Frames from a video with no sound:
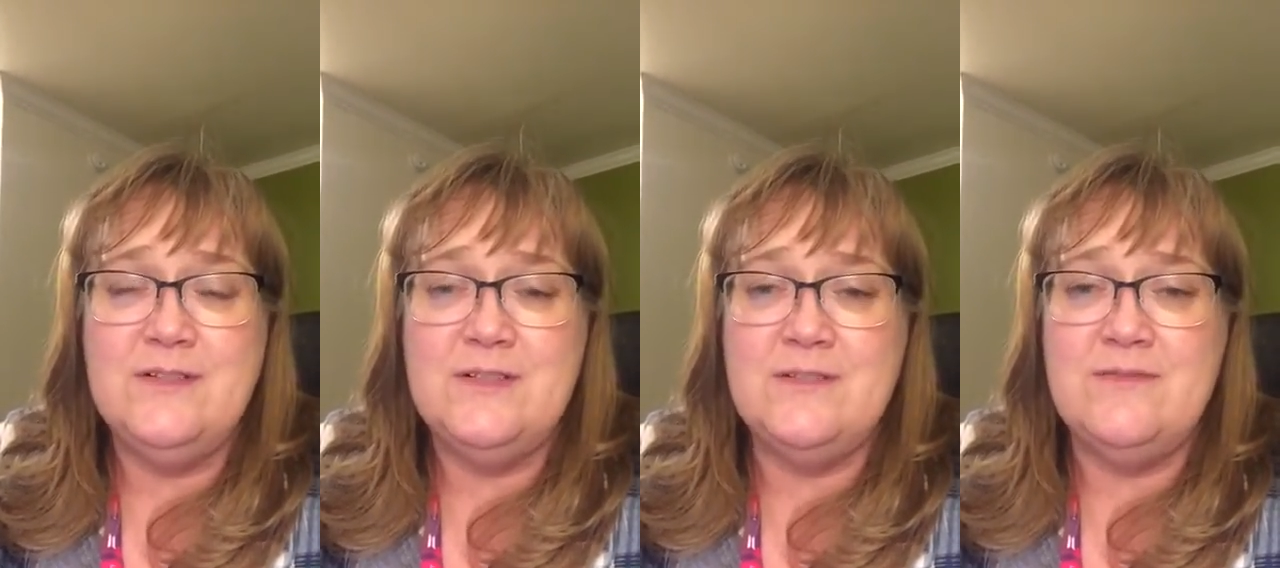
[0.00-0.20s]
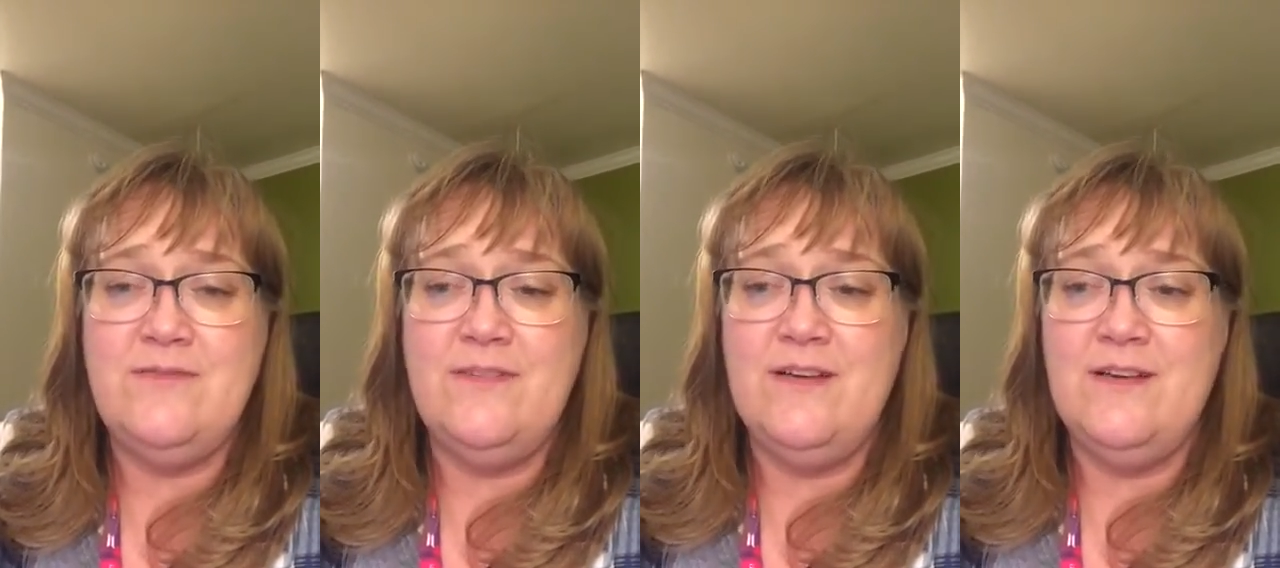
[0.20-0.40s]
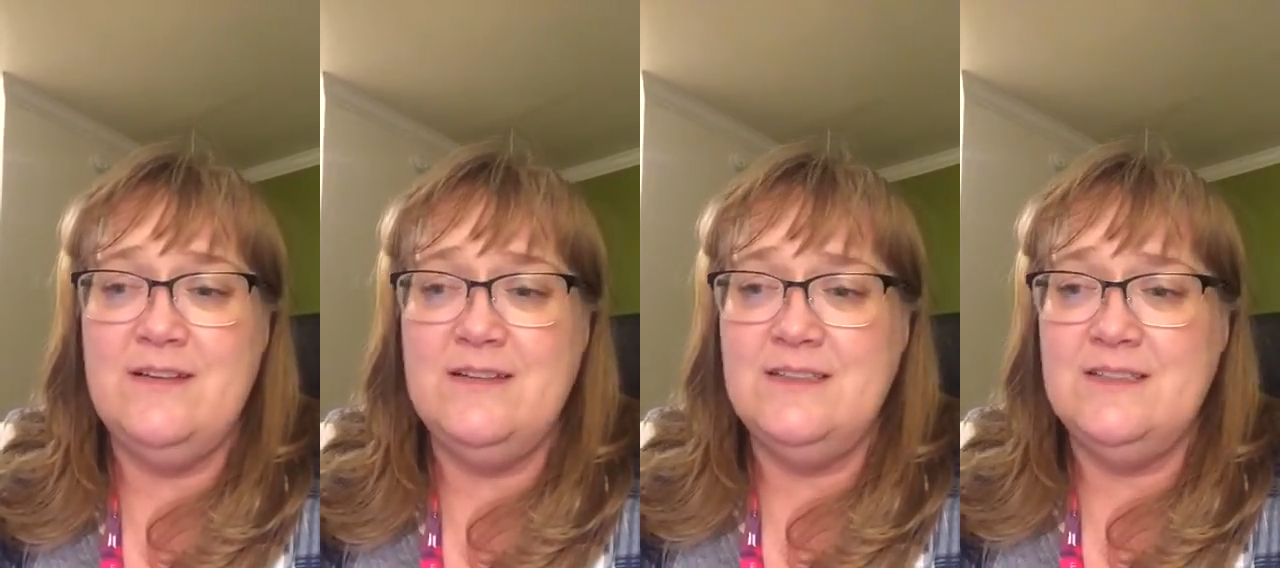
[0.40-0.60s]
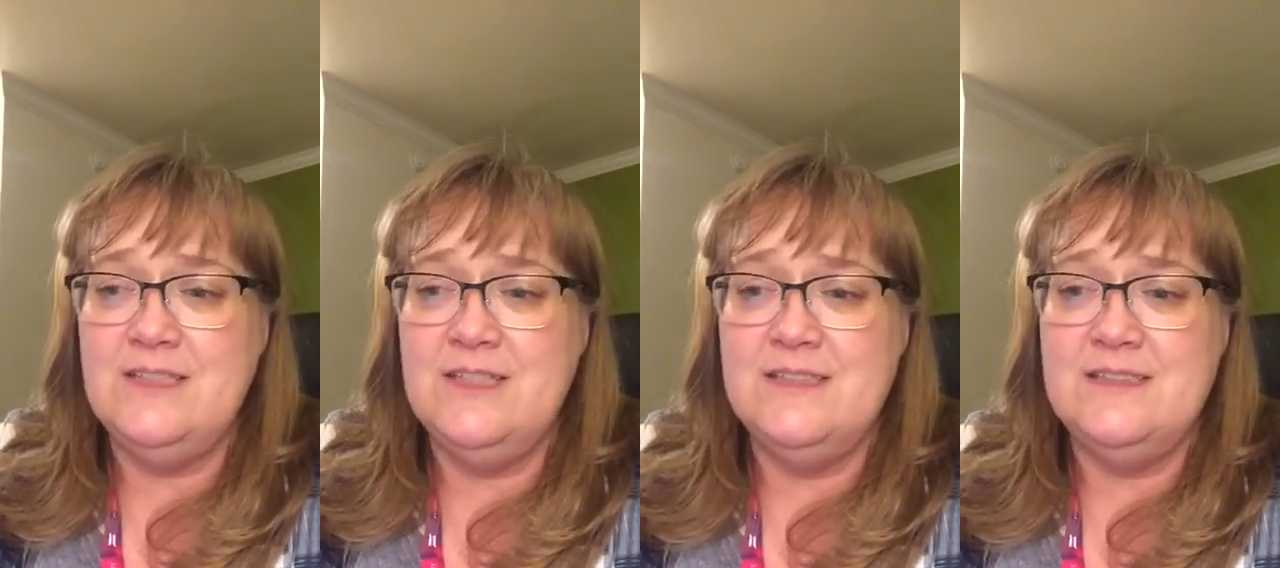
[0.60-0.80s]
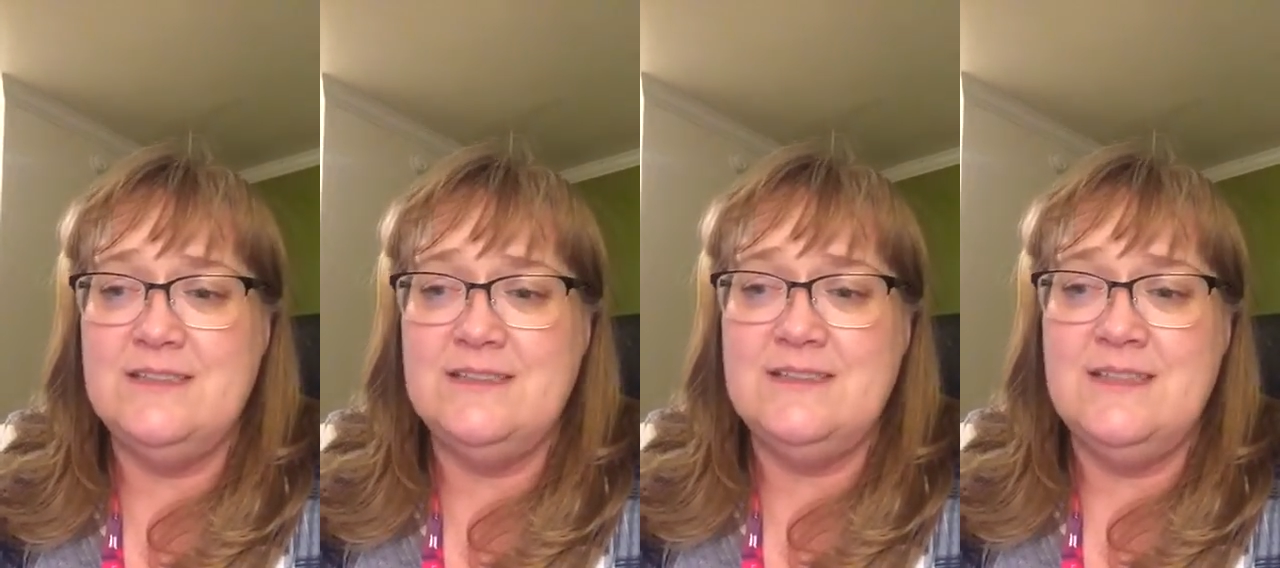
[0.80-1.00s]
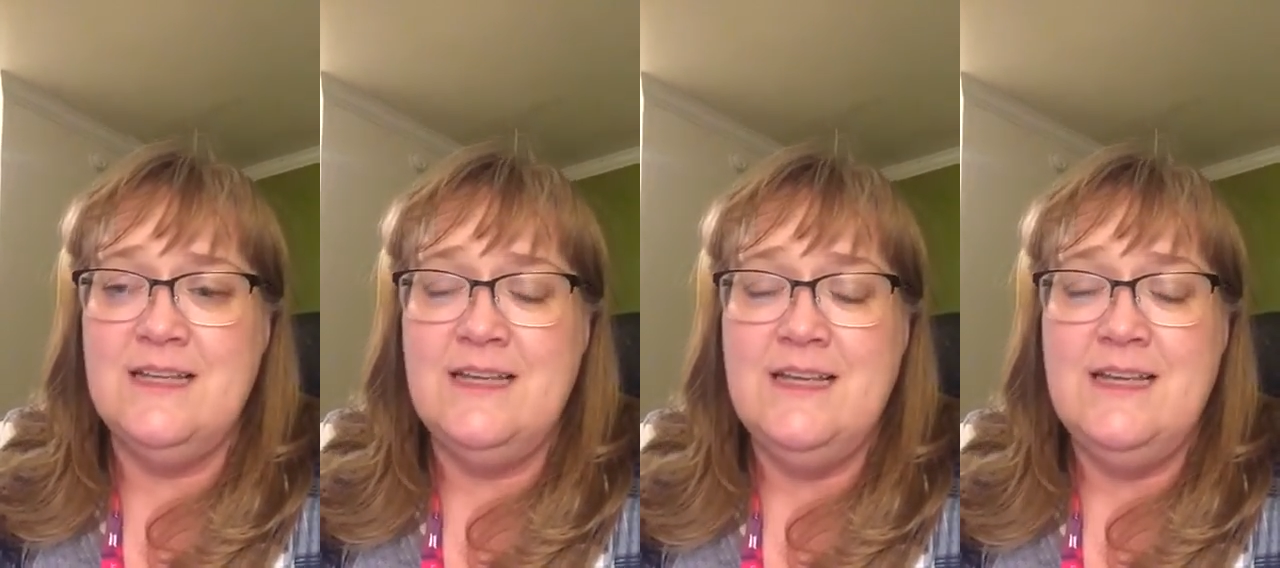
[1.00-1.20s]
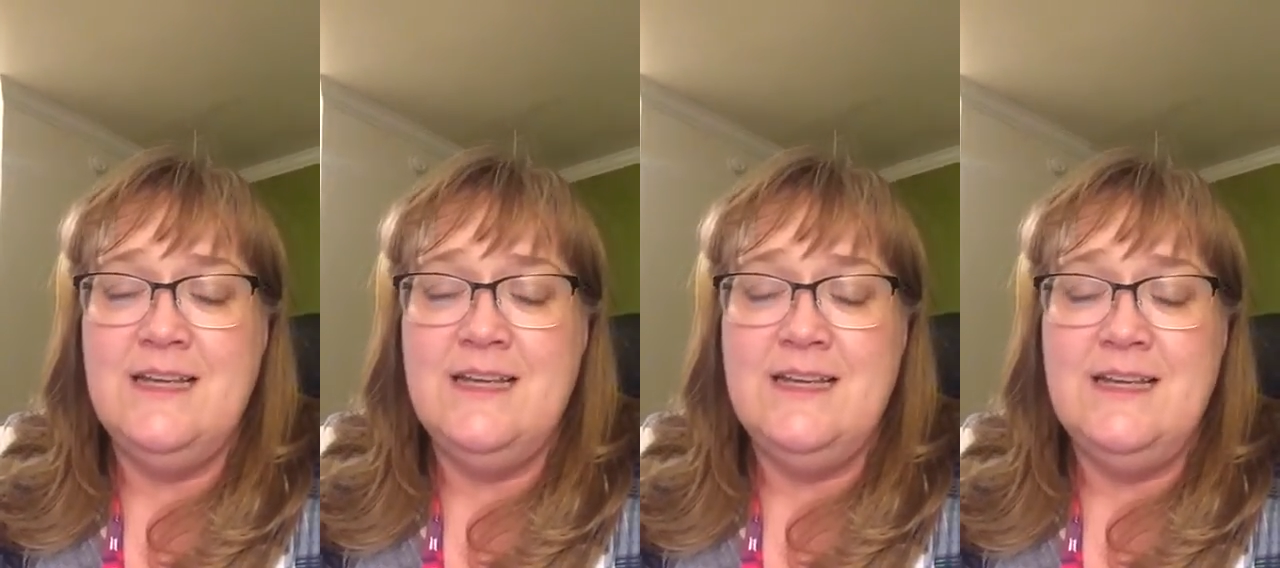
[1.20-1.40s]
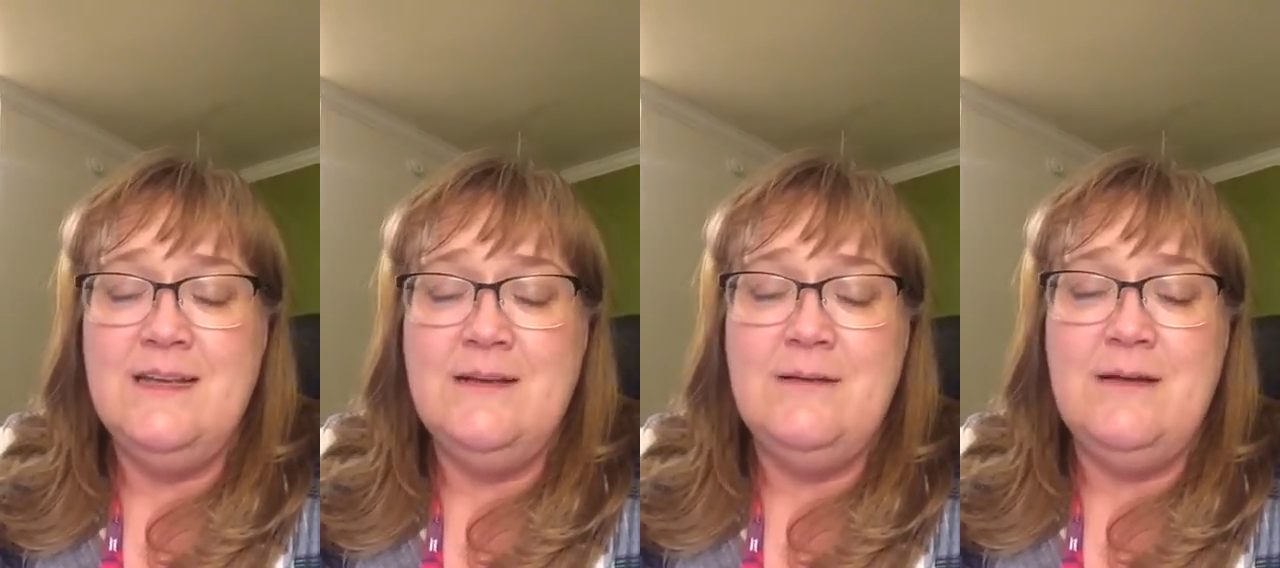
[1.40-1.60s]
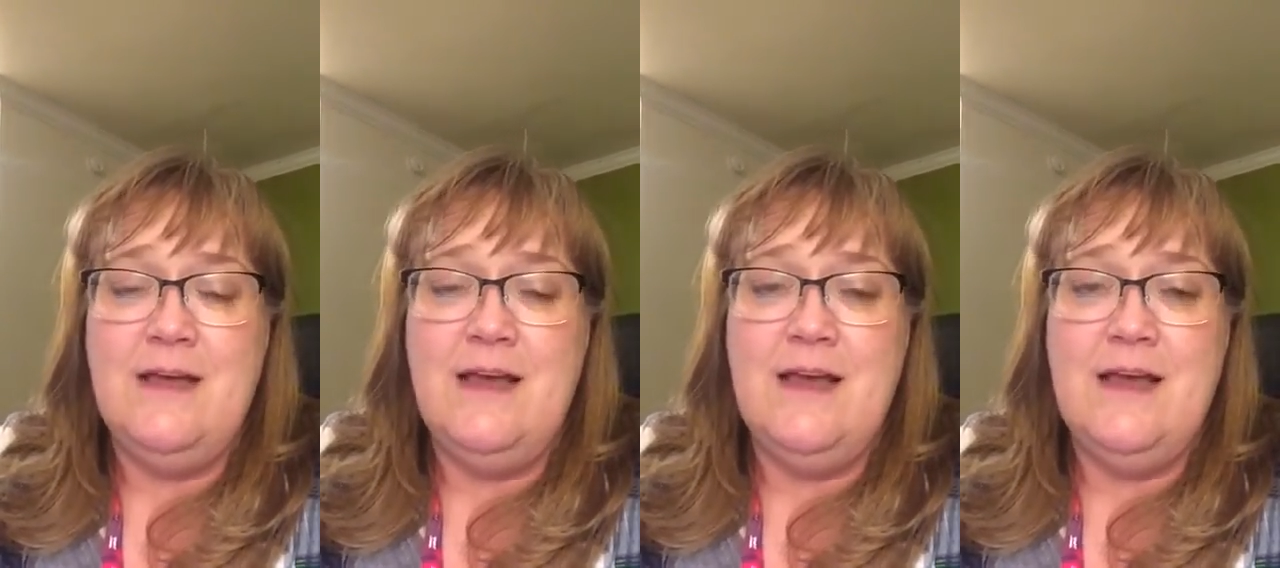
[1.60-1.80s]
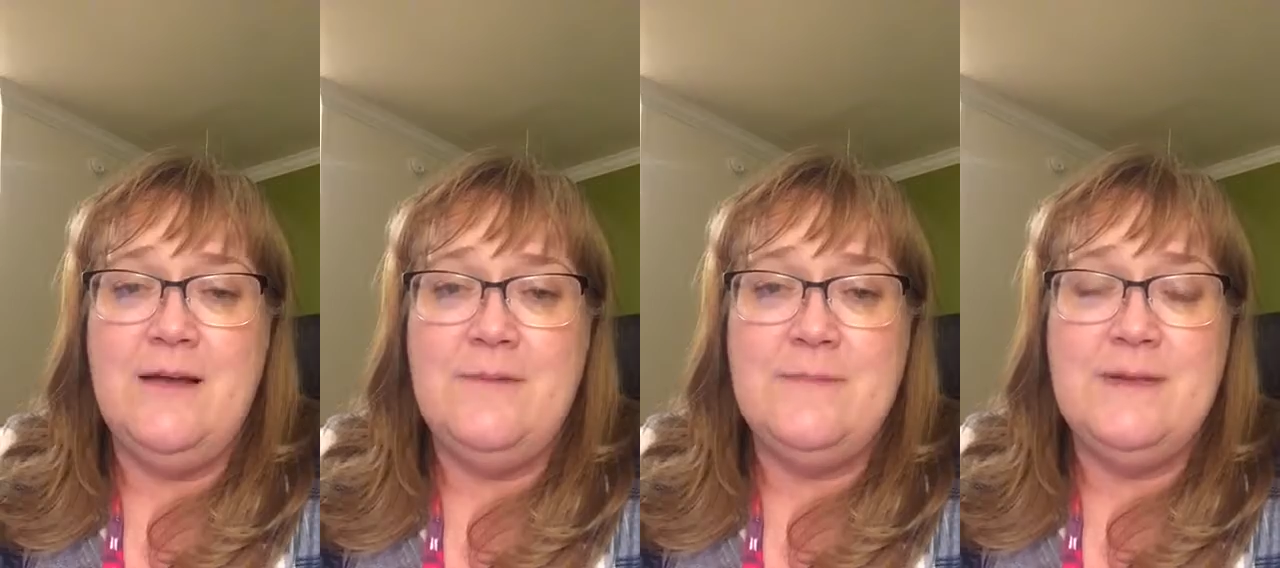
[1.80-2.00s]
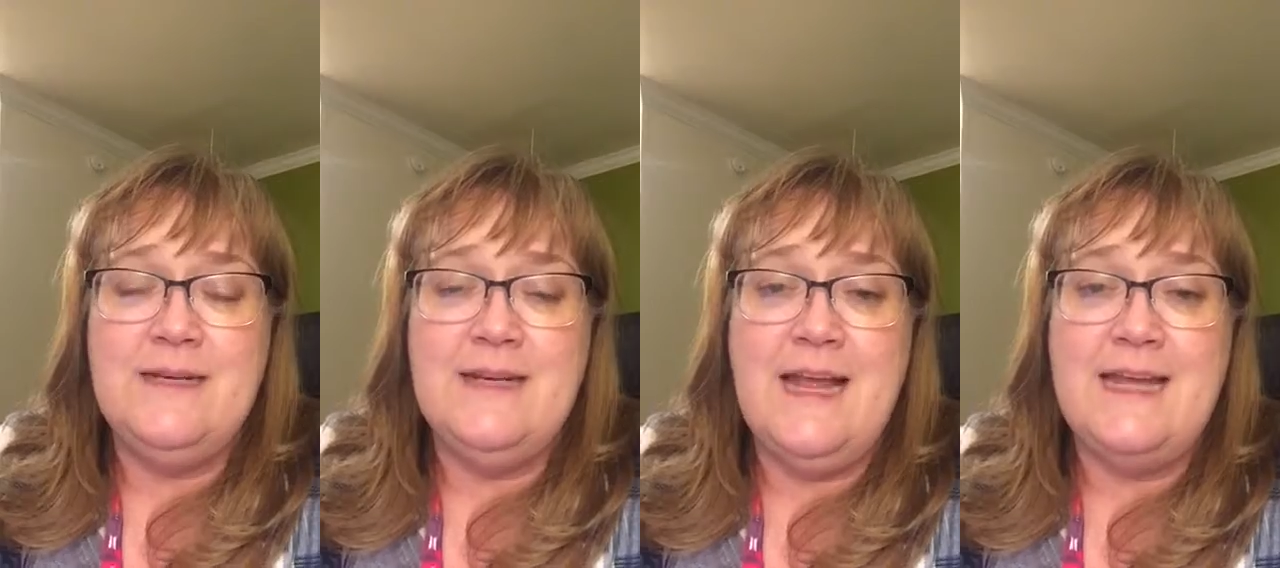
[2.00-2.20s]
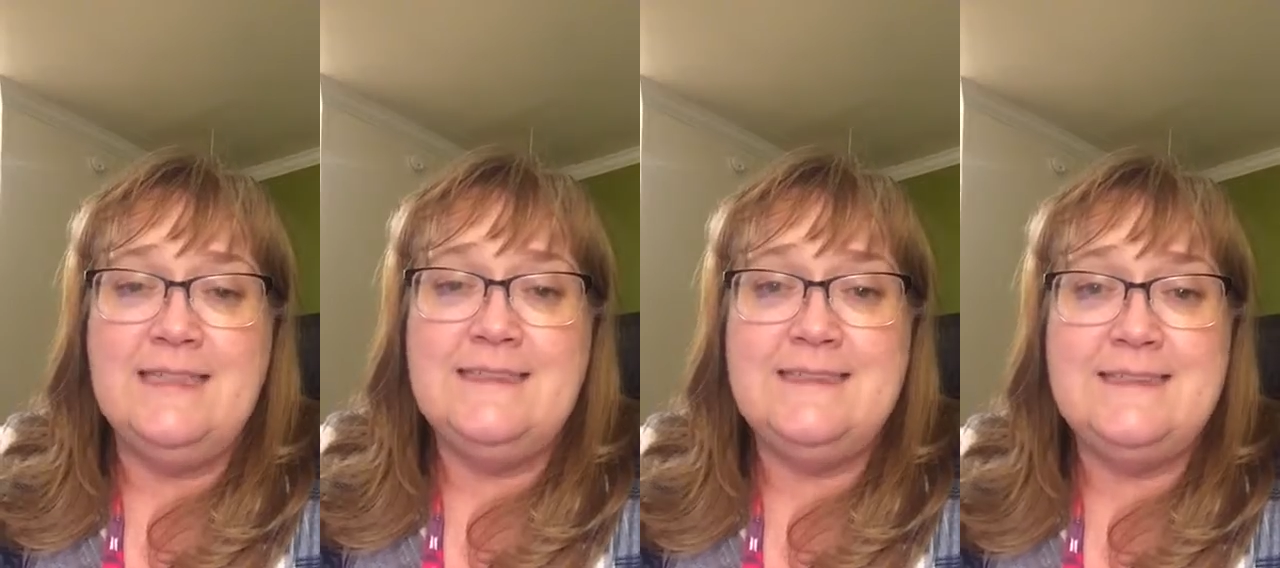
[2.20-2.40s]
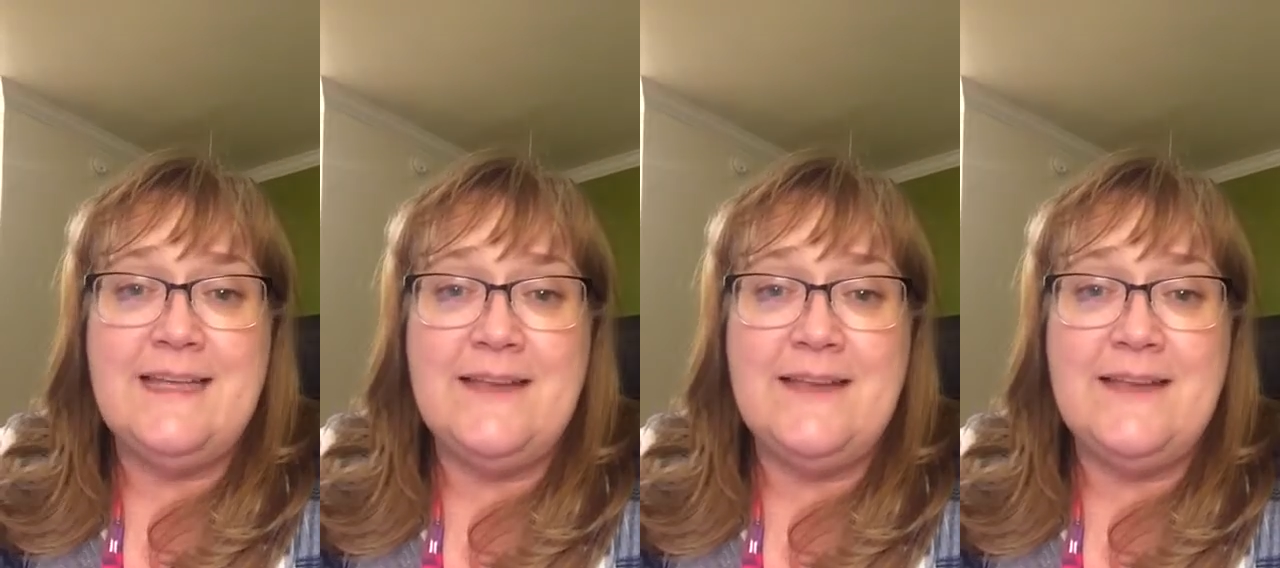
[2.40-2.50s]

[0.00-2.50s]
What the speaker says: It felt just a nice